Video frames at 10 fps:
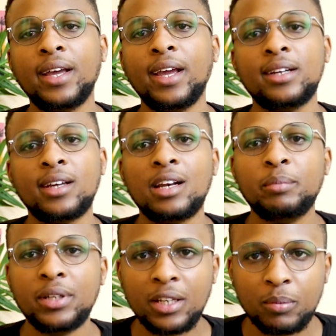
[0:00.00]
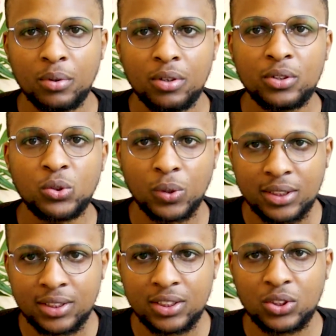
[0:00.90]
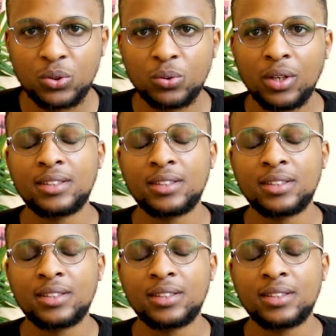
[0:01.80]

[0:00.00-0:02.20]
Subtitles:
and I'll be able to assist you.